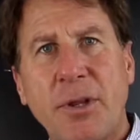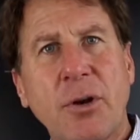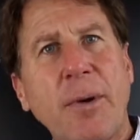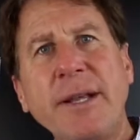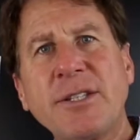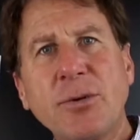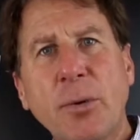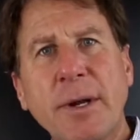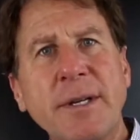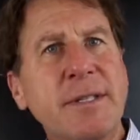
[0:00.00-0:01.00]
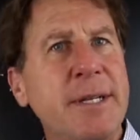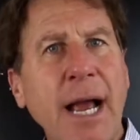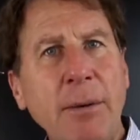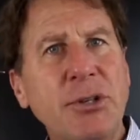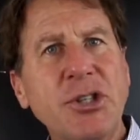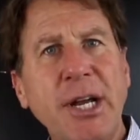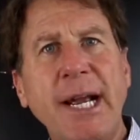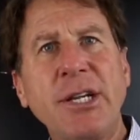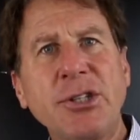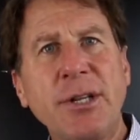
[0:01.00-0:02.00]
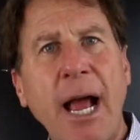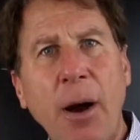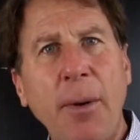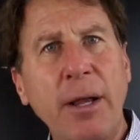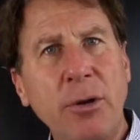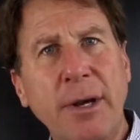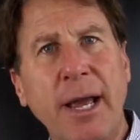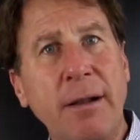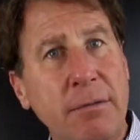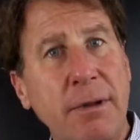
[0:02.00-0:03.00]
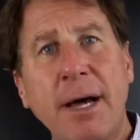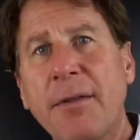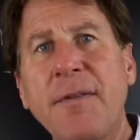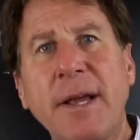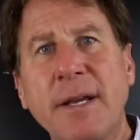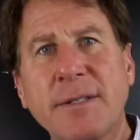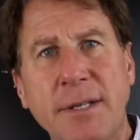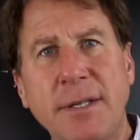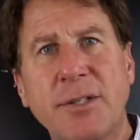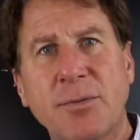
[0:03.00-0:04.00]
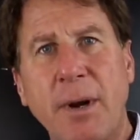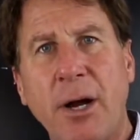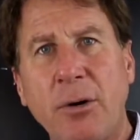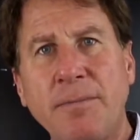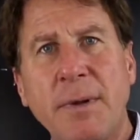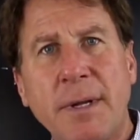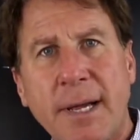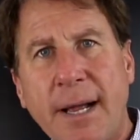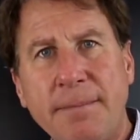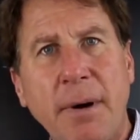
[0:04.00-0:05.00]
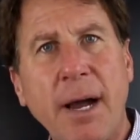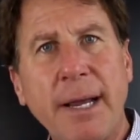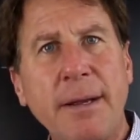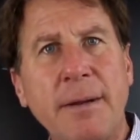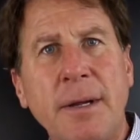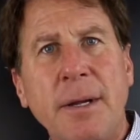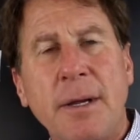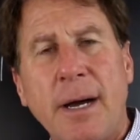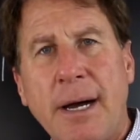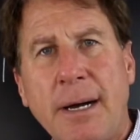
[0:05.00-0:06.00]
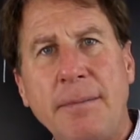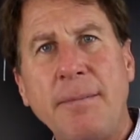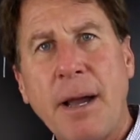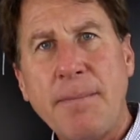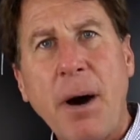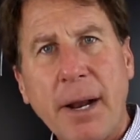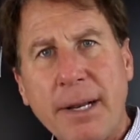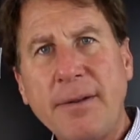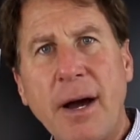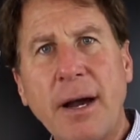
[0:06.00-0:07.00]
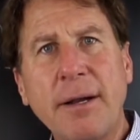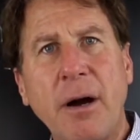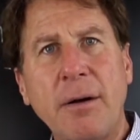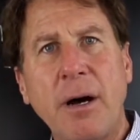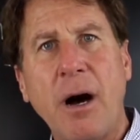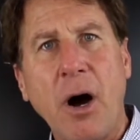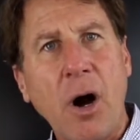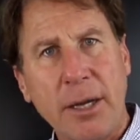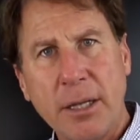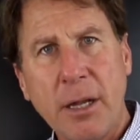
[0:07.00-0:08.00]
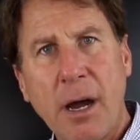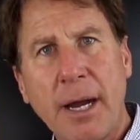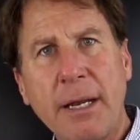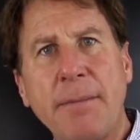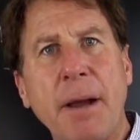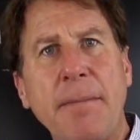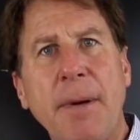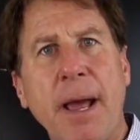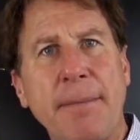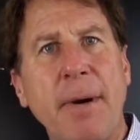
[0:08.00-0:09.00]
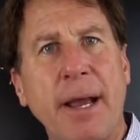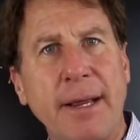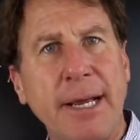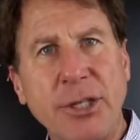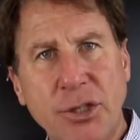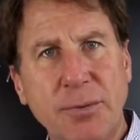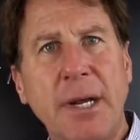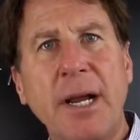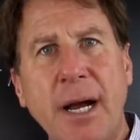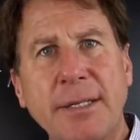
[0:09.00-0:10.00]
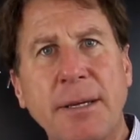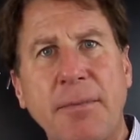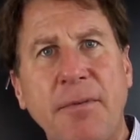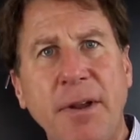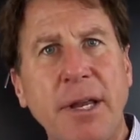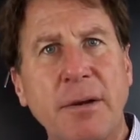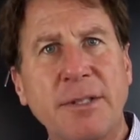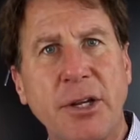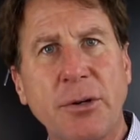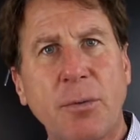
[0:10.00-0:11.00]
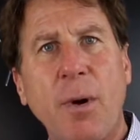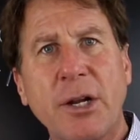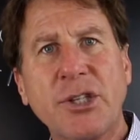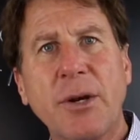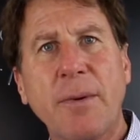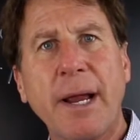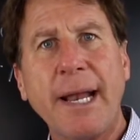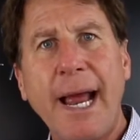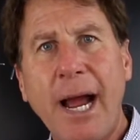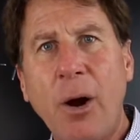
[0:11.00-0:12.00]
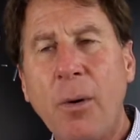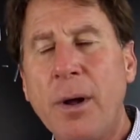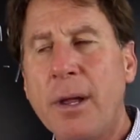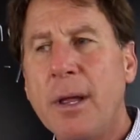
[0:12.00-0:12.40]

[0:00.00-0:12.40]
the great story is this, and how it changed how I look at a lot of things in this realm, and my body doc online and my injury concept videos that you're watching right now